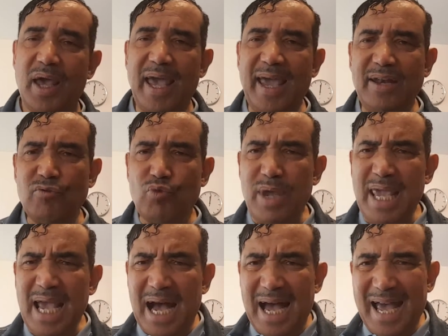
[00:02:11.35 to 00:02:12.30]
And
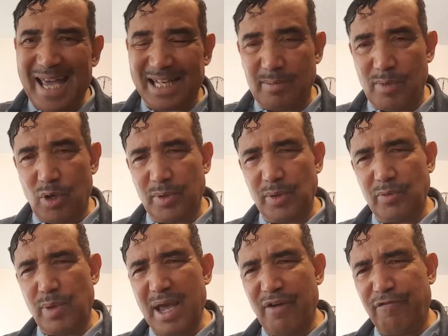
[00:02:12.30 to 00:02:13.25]
we are at the moment,
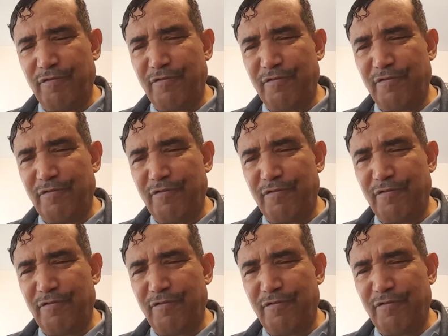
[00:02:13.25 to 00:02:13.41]
we are